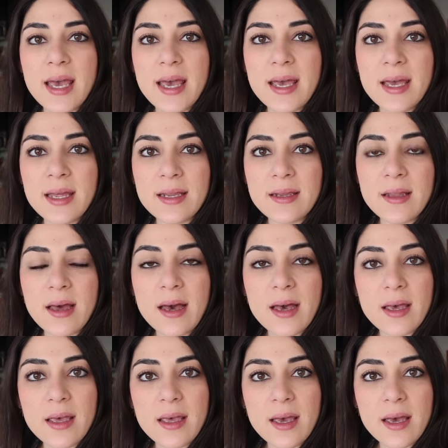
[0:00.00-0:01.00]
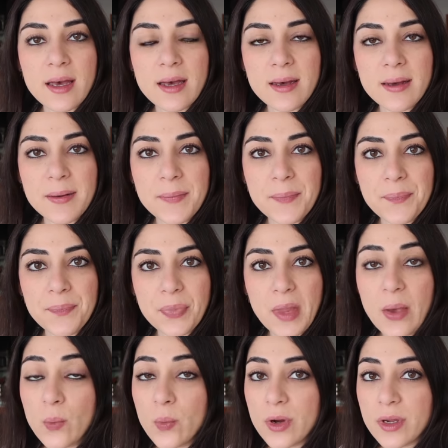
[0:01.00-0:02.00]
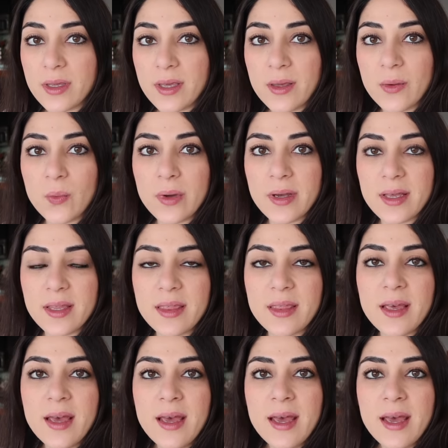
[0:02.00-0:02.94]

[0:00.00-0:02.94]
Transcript: and I um, am working with